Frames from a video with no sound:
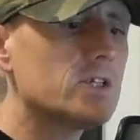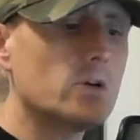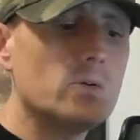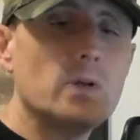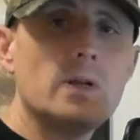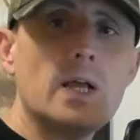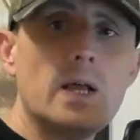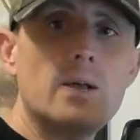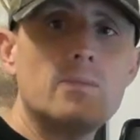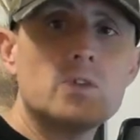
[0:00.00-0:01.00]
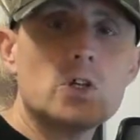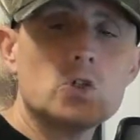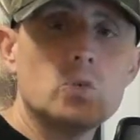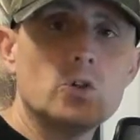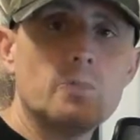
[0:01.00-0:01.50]
So,
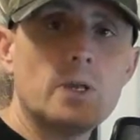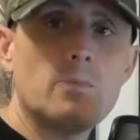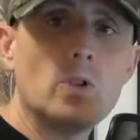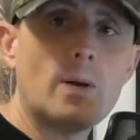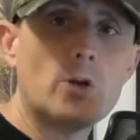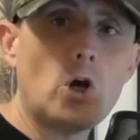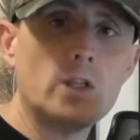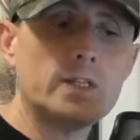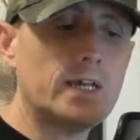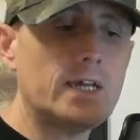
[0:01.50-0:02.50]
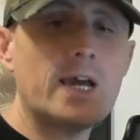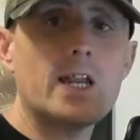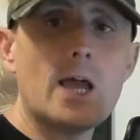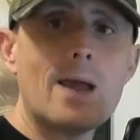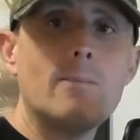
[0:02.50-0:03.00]
touch wood, people. I'm on holiday
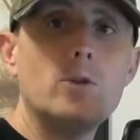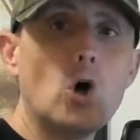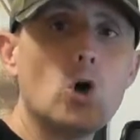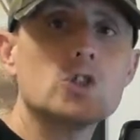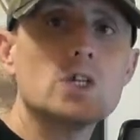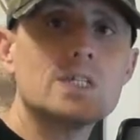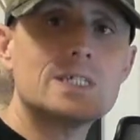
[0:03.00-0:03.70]
and I am not